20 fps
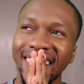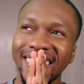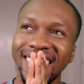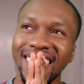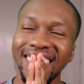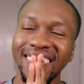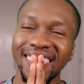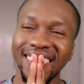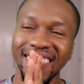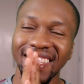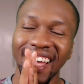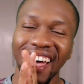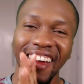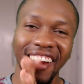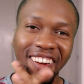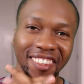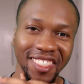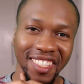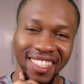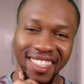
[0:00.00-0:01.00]

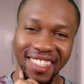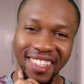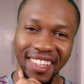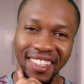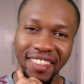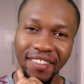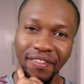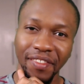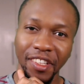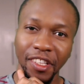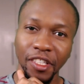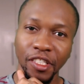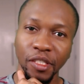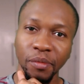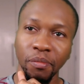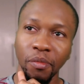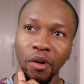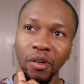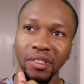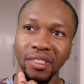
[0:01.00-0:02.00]
desire to stay in the village,
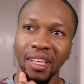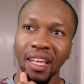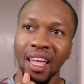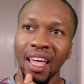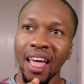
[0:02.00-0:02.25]
but